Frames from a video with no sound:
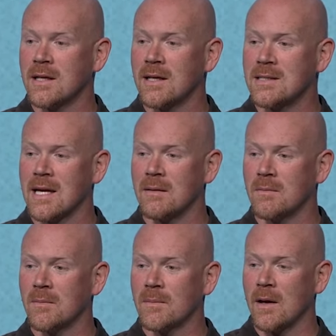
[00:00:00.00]
He said,
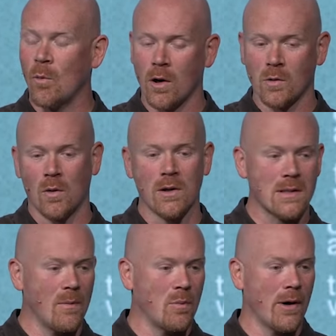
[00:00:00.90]
it worked once.
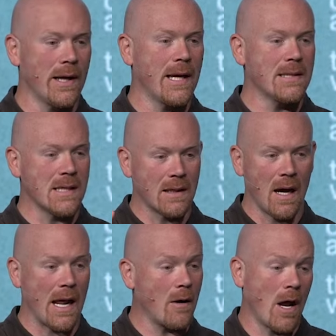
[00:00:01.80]
I'm going to pray it again. He said,
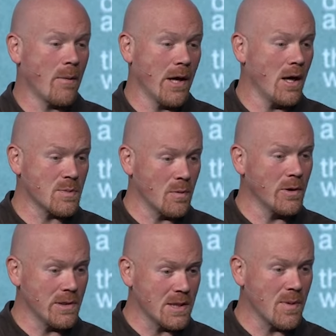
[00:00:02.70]
God, I don't know how to be a husband. Will
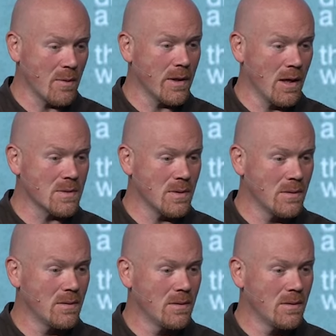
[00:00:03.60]
you teach me how to be a husband?